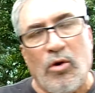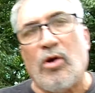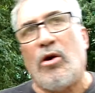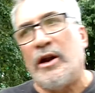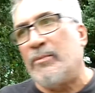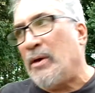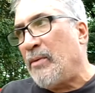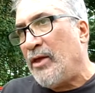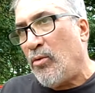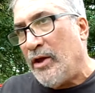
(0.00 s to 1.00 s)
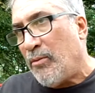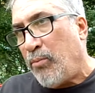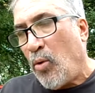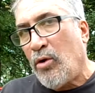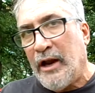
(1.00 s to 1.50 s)
on it, but by the way, the
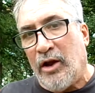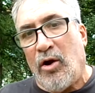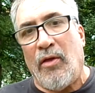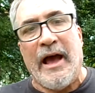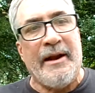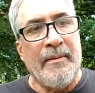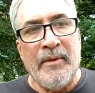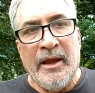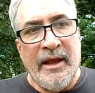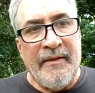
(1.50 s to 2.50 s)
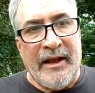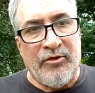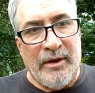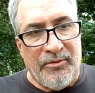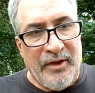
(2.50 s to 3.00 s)
boring and all that, that's
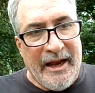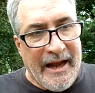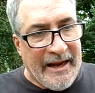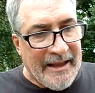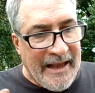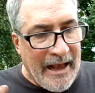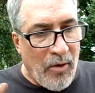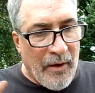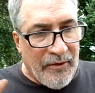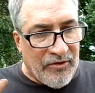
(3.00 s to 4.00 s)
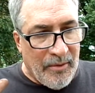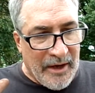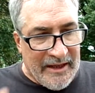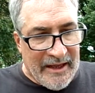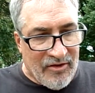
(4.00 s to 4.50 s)
what I'm saying. I can tell whether
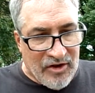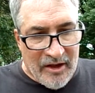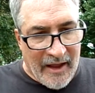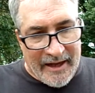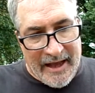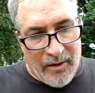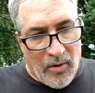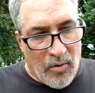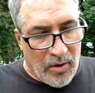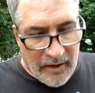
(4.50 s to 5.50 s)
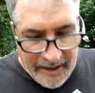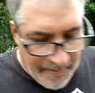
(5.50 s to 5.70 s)
somebody did shit like that locally.